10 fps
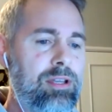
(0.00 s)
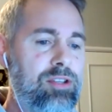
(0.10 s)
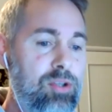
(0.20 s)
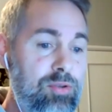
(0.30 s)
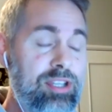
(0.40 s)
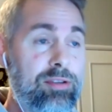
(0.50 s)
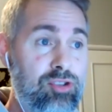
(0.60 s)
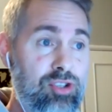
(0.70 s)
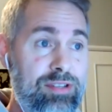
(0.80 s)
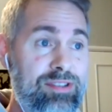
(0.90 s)
due
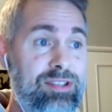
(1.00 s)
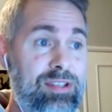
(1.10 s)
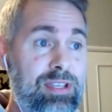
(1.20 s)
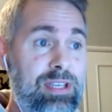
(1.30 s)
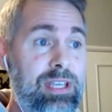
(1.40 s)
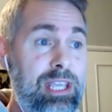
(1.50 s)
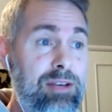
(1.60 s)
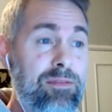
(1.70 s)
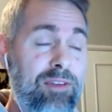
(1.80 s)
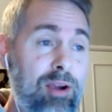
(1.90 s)
diligence in
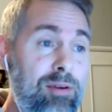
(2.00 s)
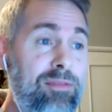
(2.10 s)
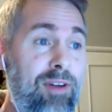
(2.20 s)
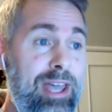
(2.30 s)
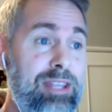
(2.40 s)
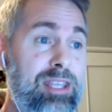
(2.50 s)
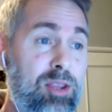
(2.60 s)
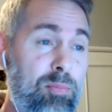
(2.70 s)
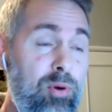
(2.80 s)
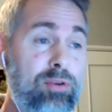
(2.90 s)
verifying that the
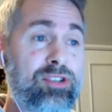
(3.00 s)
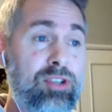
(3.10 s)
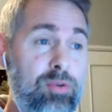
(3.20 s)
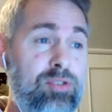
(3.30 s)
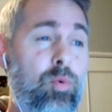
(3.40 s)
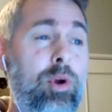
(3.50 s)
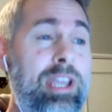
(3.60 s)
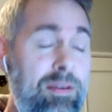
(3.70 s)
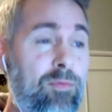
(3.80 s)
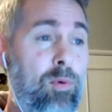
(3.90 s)
person who is
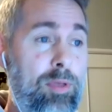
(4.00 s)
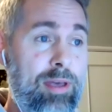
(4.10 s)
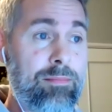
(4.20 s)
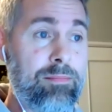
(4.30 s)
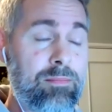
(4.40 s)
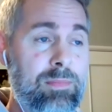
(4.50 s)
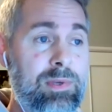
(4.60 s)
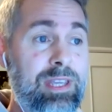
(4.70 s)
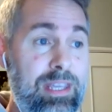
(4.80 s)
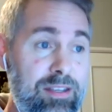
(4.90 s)
working for them
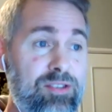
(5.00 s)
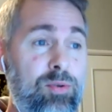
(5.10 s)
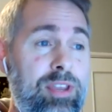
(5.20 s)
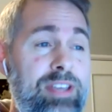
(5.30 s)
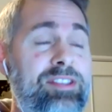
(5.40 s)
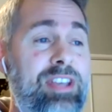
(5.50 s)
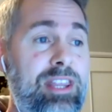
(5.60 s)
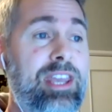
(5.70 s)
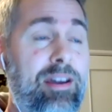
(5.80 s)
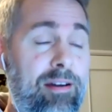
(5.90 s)
is who they say
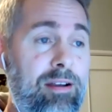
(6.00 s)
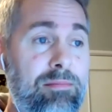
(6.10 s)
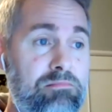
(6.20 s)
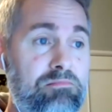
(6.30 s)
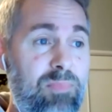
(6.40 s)
they are.